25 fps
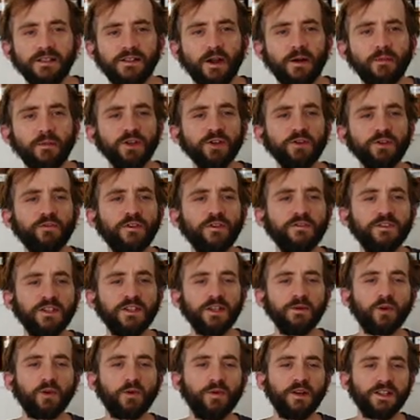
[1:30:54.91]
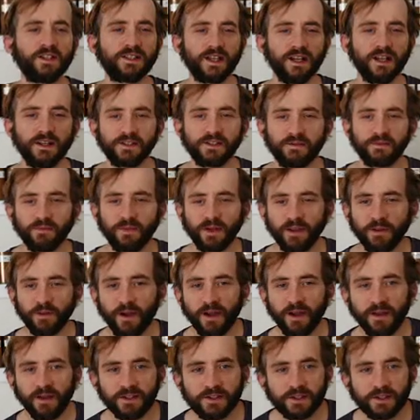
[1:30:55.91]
So I'm going to do 15 more minutes, guys, by the way.